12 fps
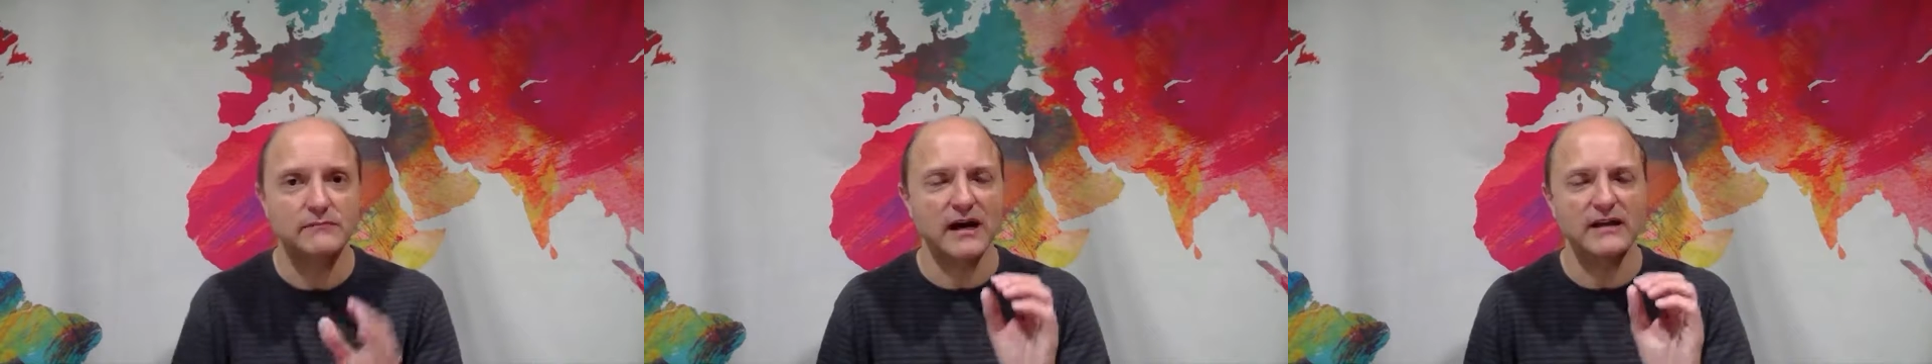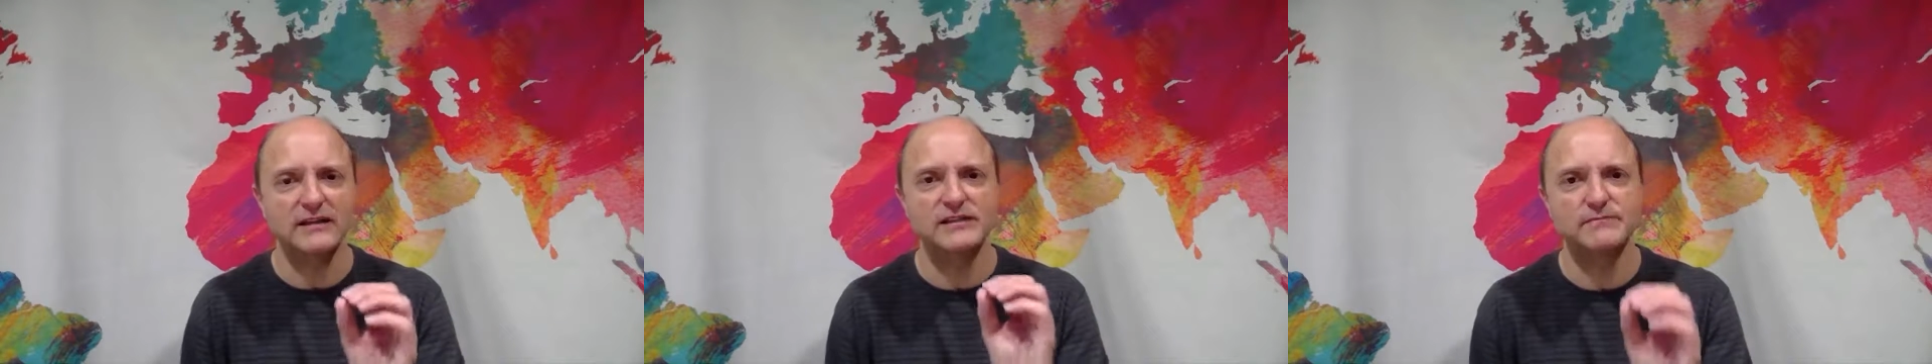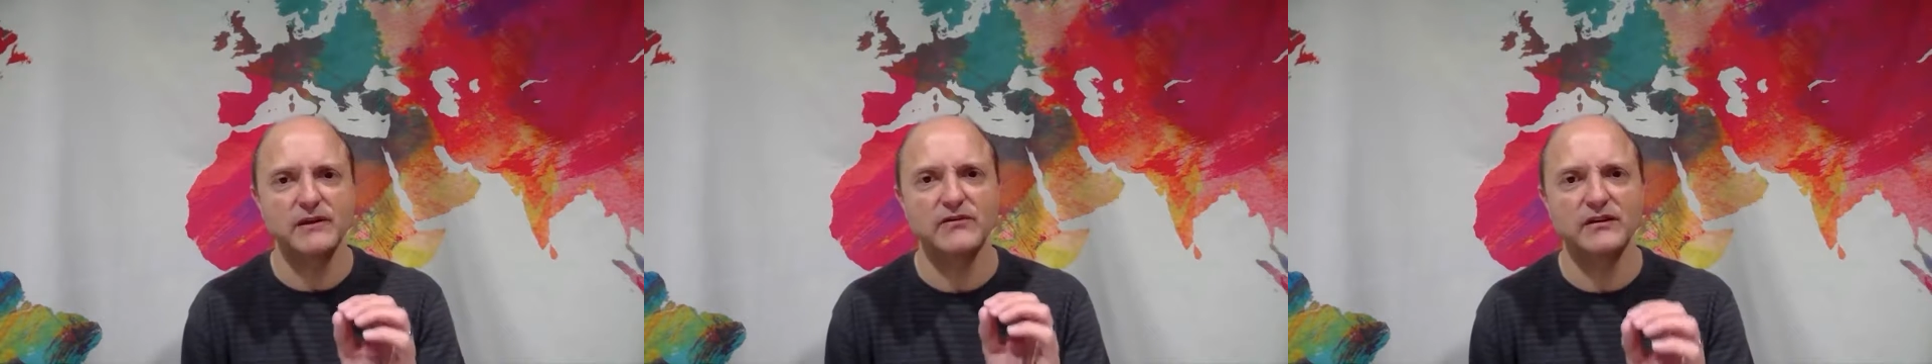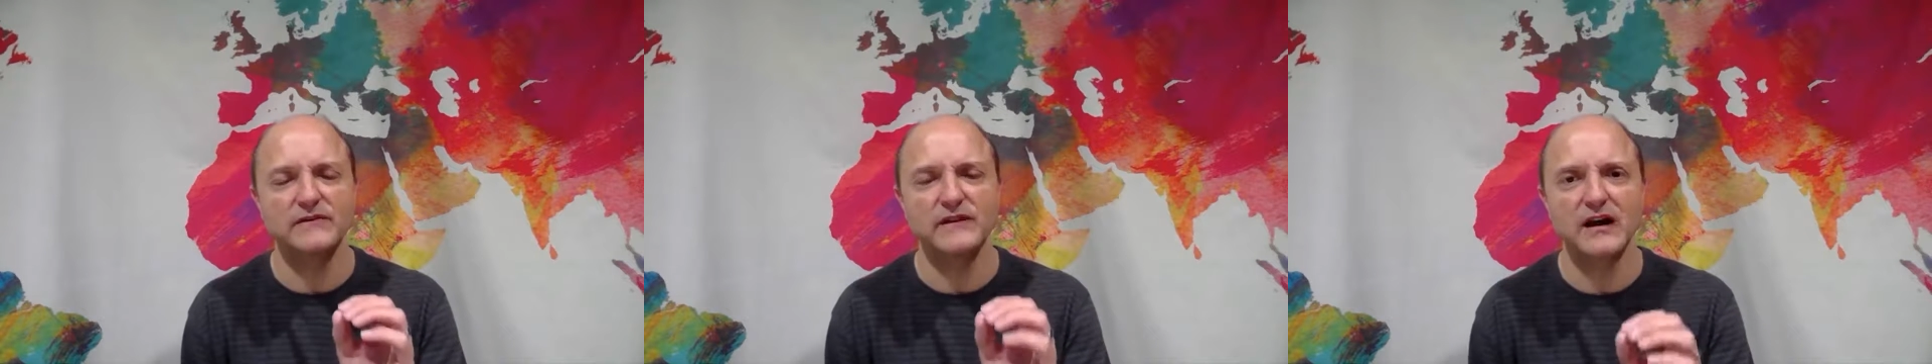and by the
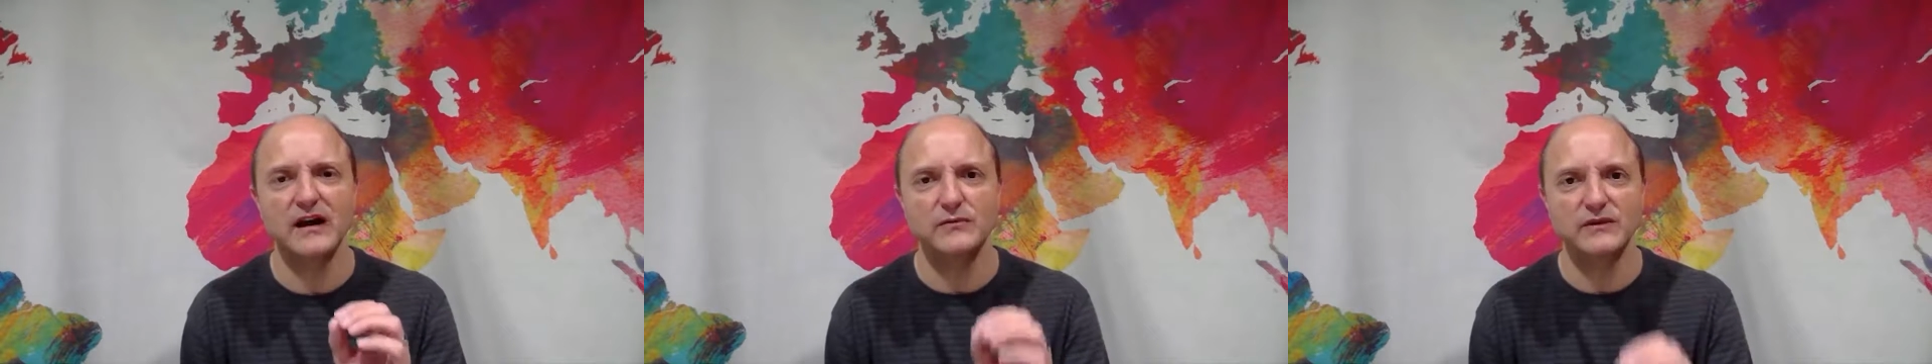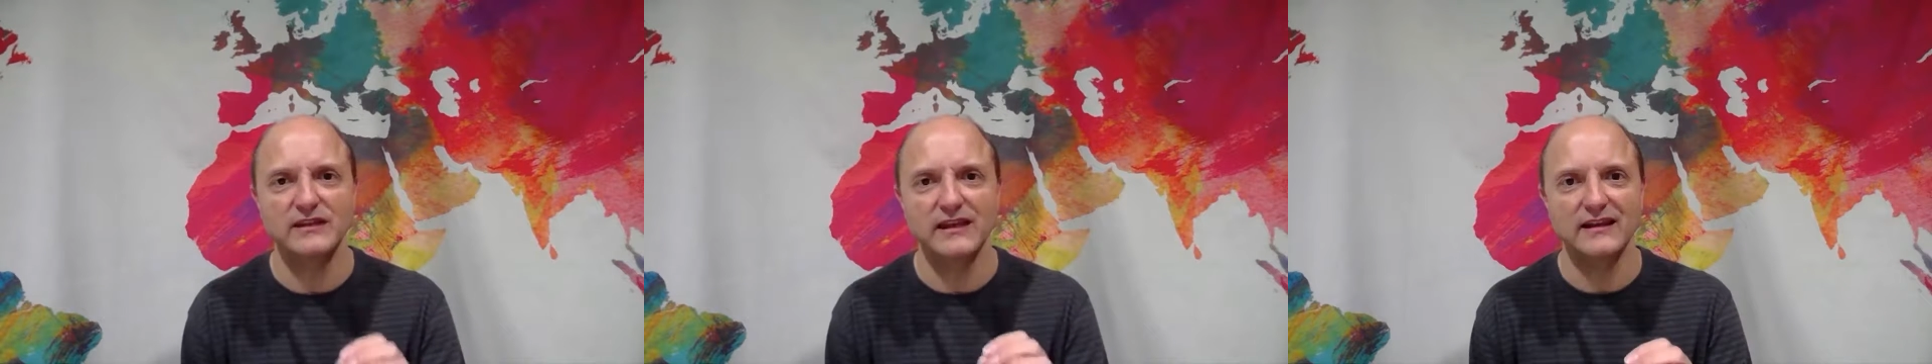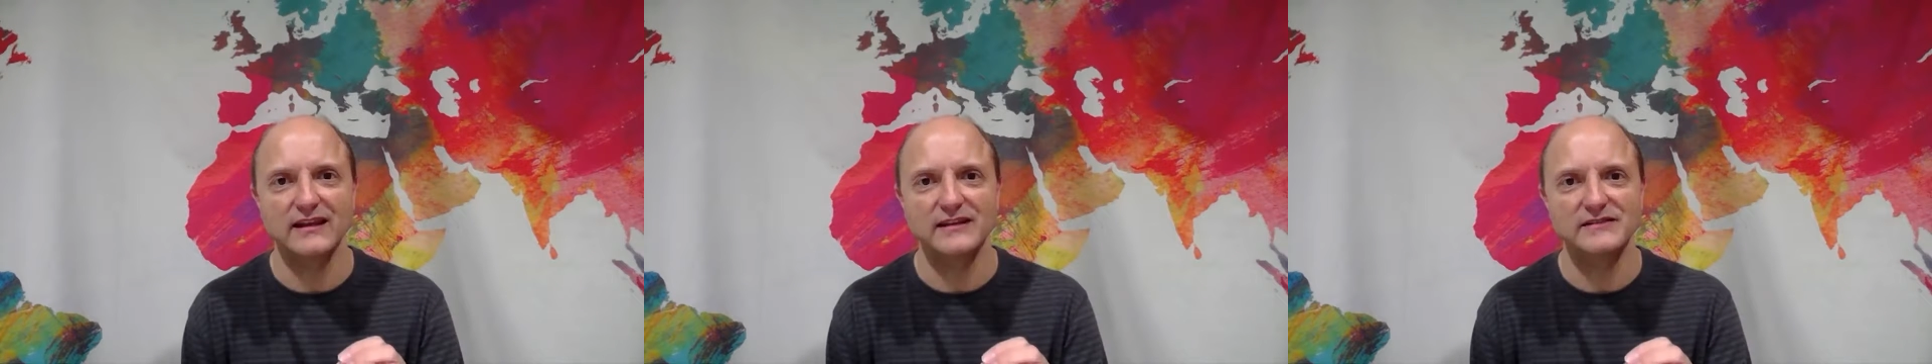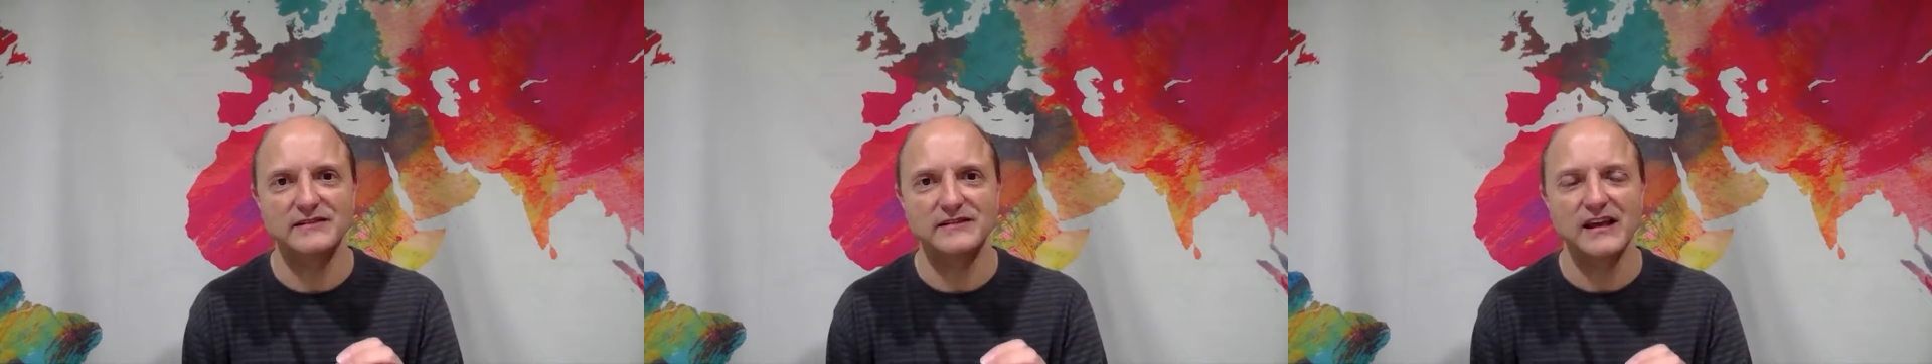Spirit of God within
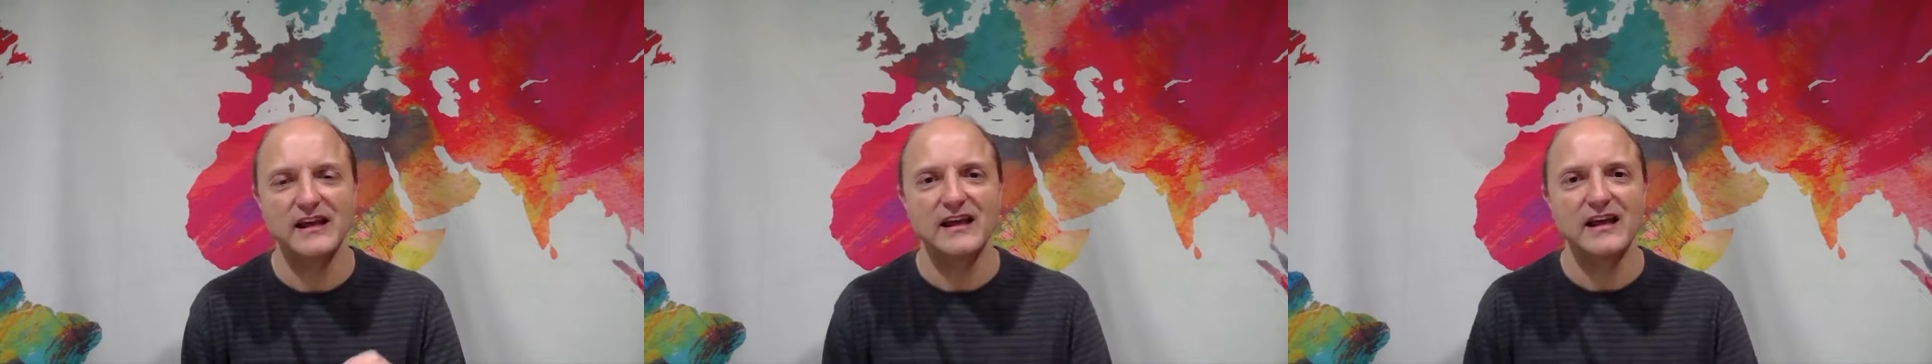us